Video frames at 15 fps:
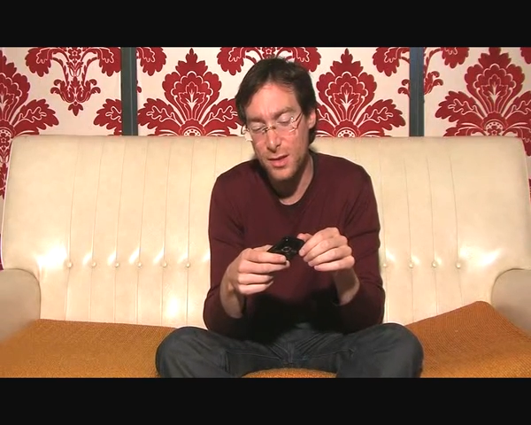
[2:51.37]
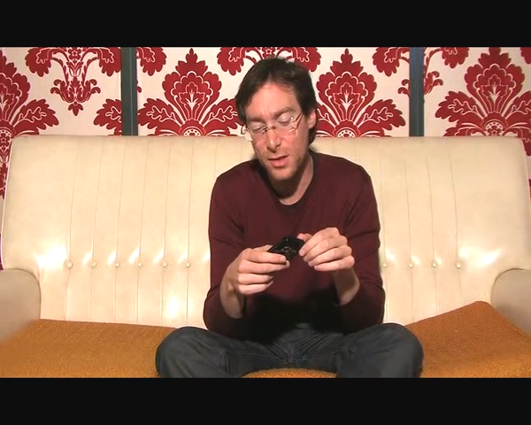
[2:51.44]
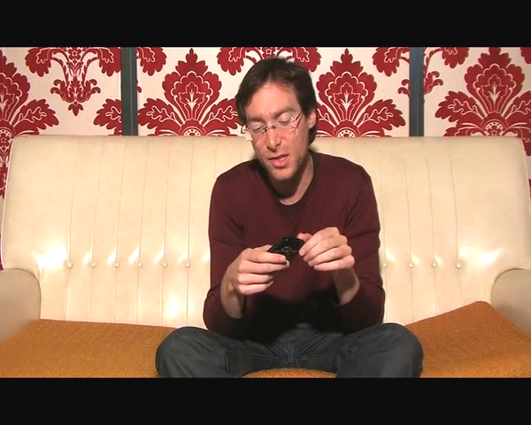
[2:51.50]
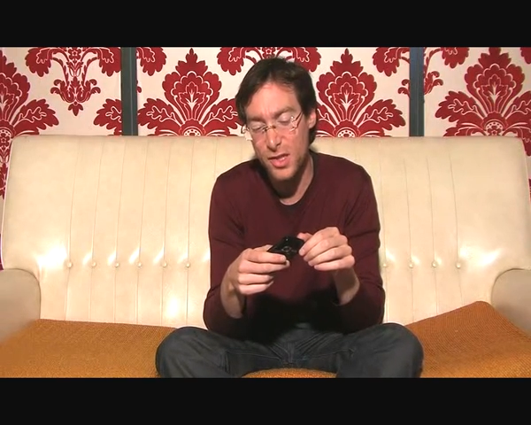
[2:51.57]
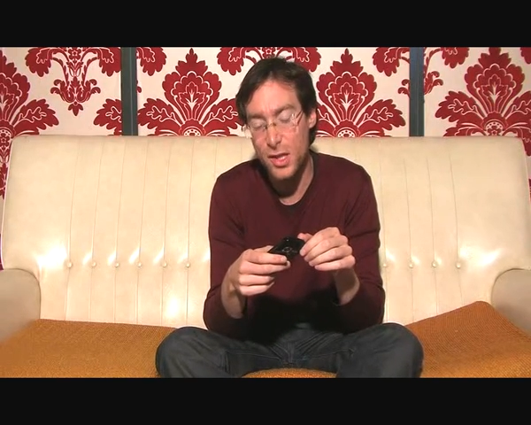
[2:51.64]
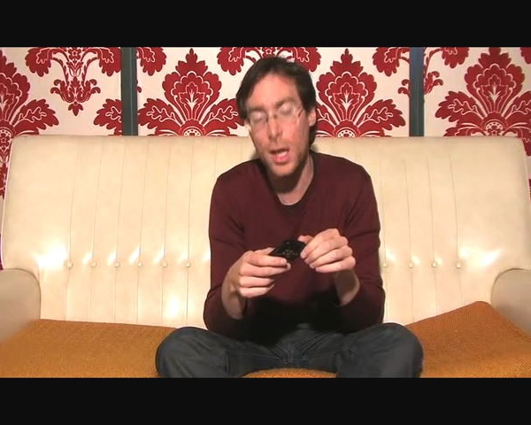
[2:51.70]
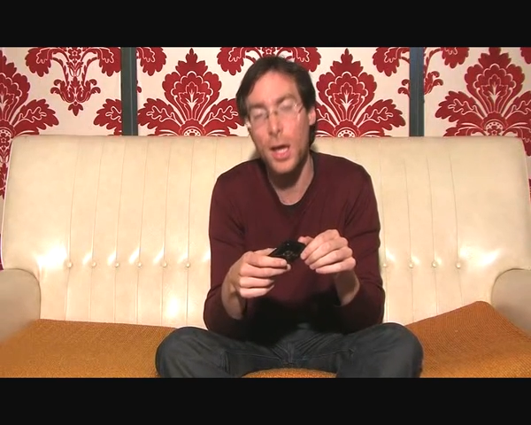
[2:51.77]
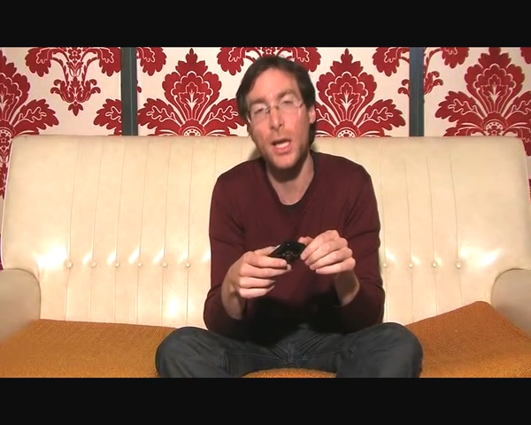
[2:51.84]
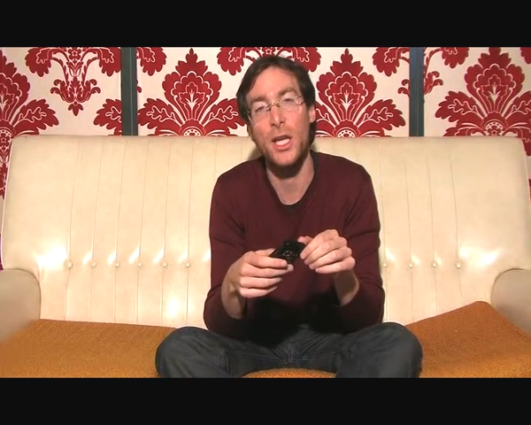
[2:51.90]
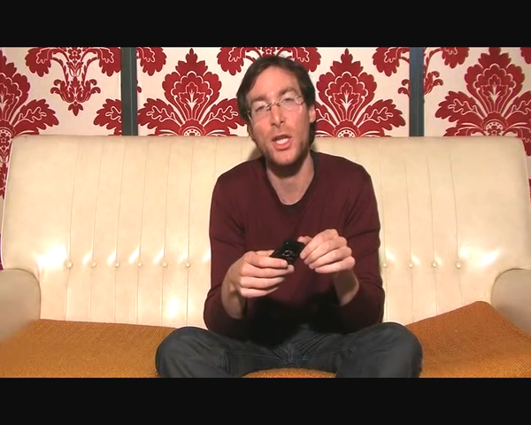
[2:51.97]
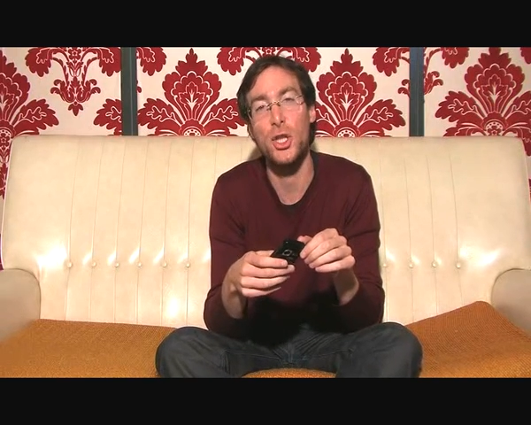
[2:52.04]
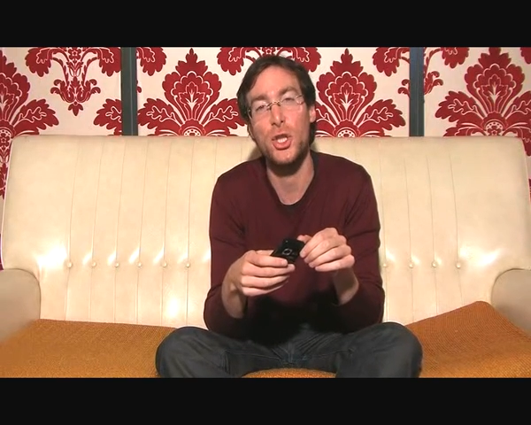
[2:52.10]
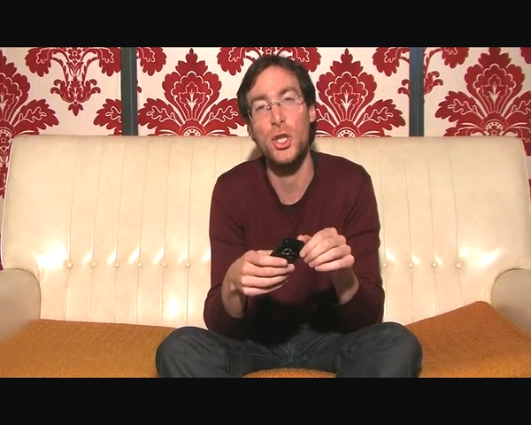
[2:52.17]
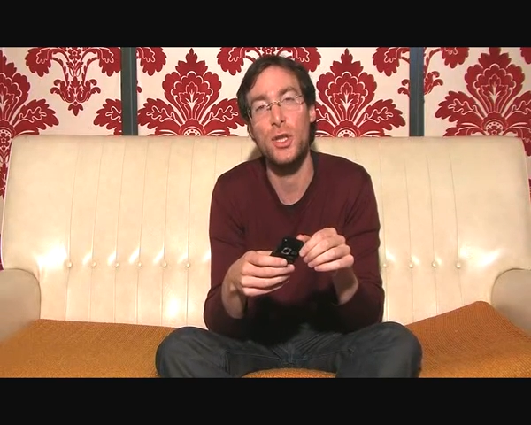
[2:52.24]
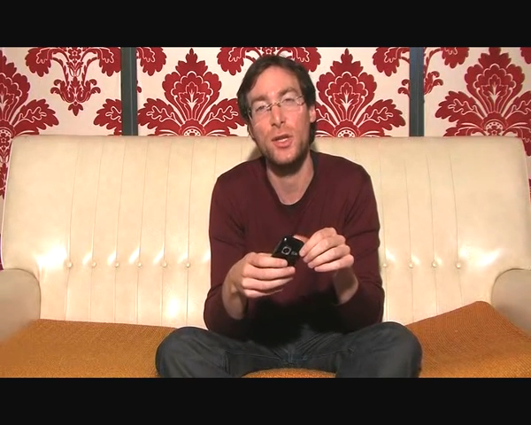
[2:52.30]

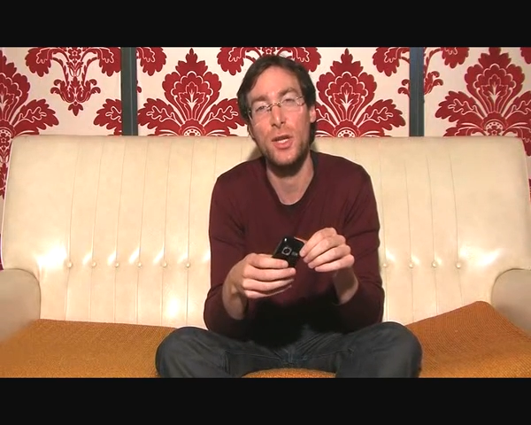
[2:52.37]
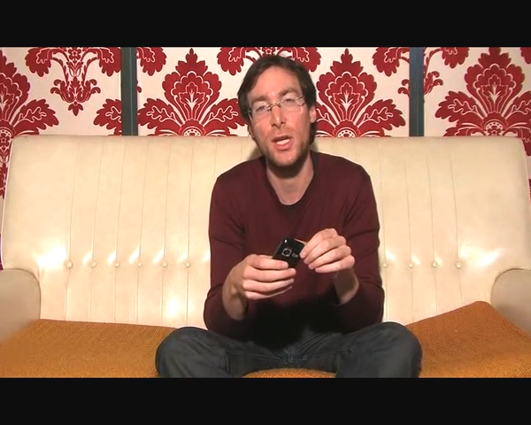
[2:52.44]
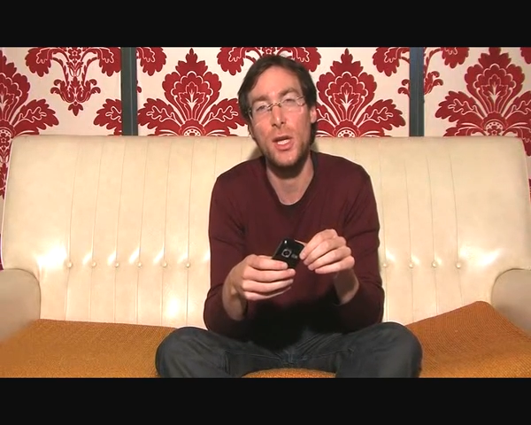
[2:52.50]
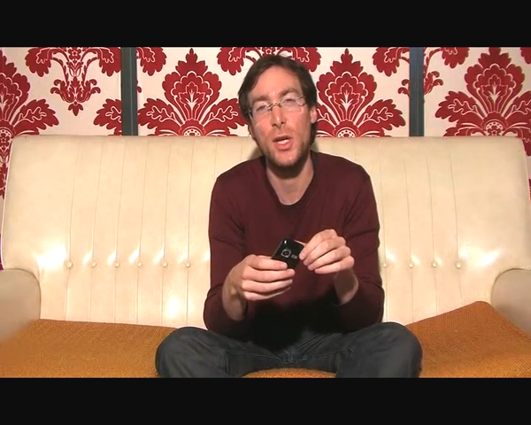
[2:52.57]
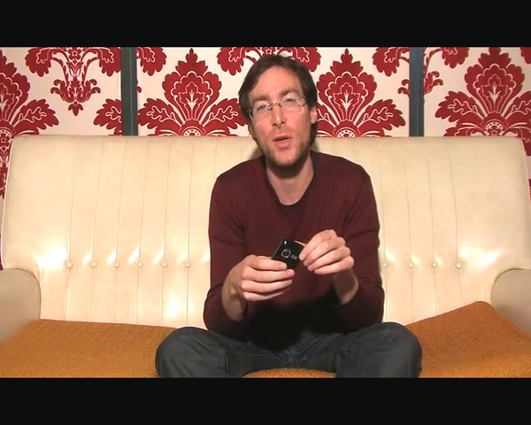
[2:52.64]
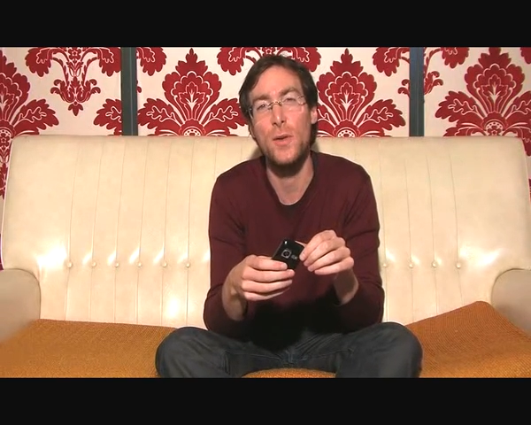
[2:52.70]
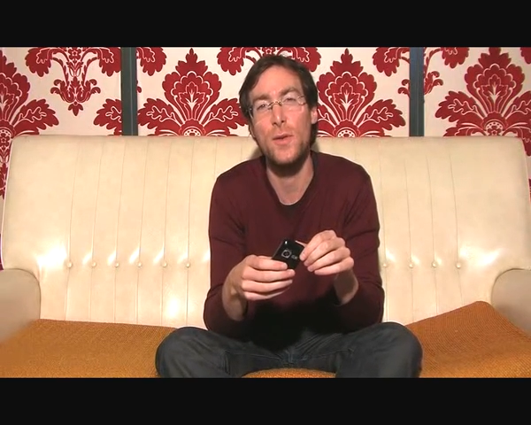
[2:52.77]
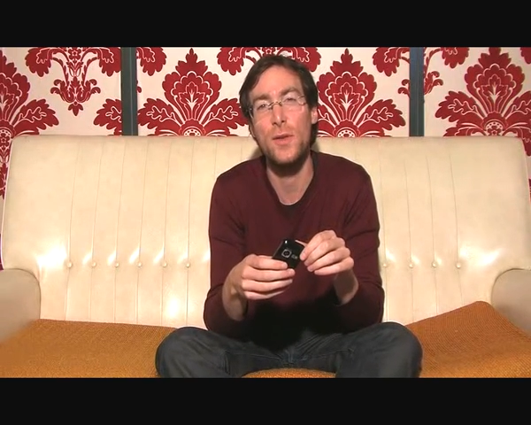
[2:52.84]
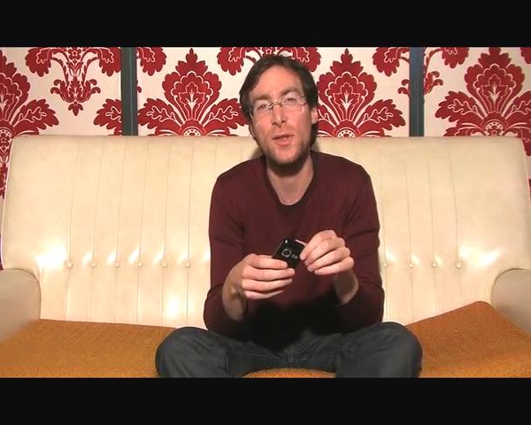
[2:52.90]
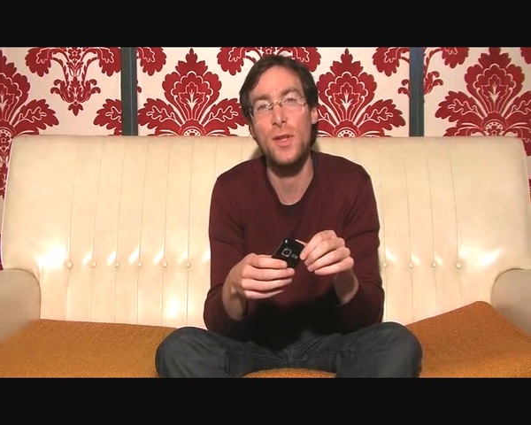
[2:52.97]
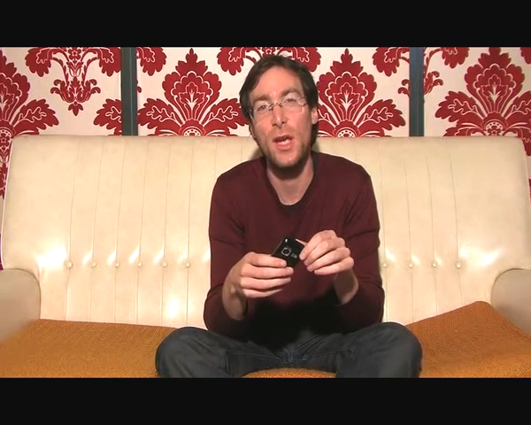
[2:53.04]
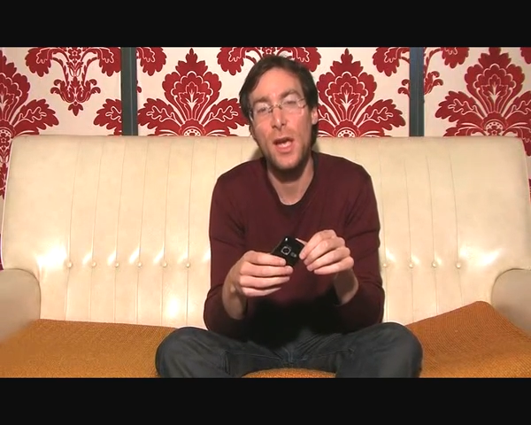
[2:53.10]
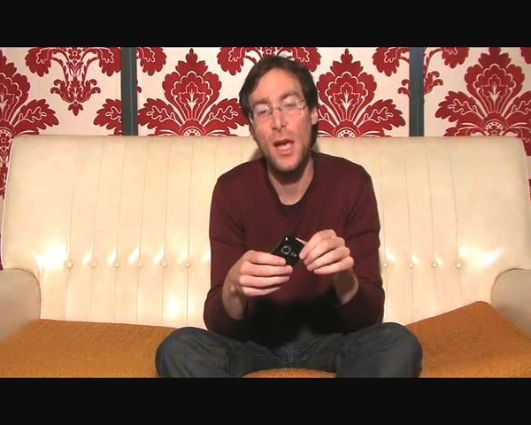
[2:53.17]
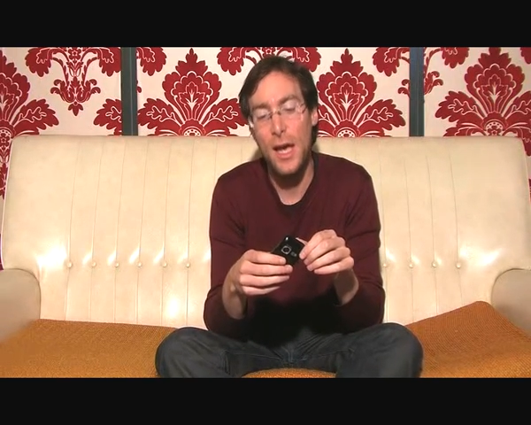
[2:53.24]
sluggish to use.